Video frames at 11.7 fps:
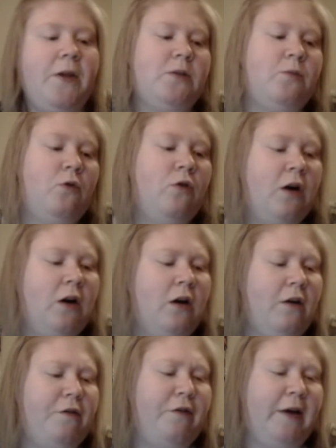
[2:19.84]
It's more
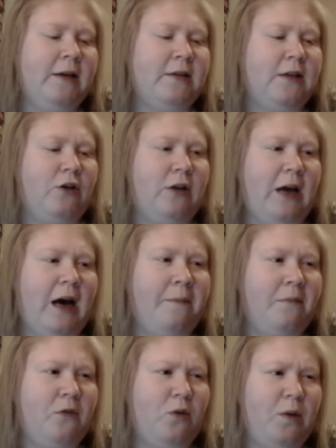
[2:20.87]
things that could
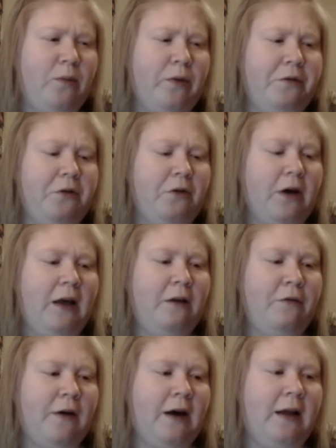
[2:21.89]
happen to people in real
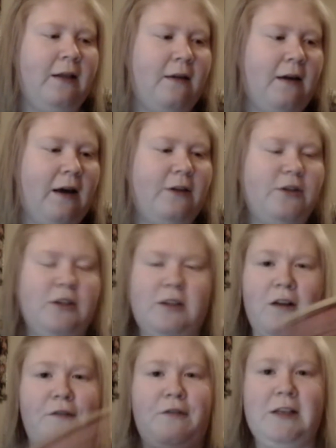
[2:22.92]
life, and I
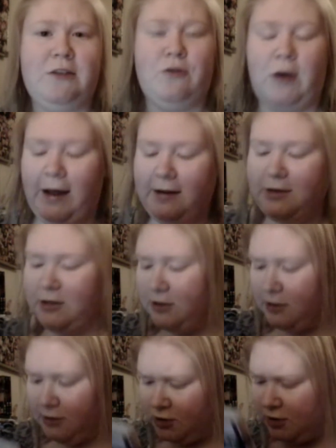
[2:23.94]
just love these two
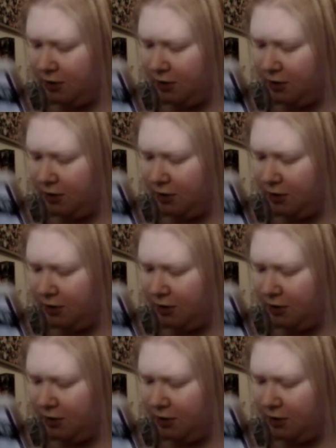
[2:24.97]
actors.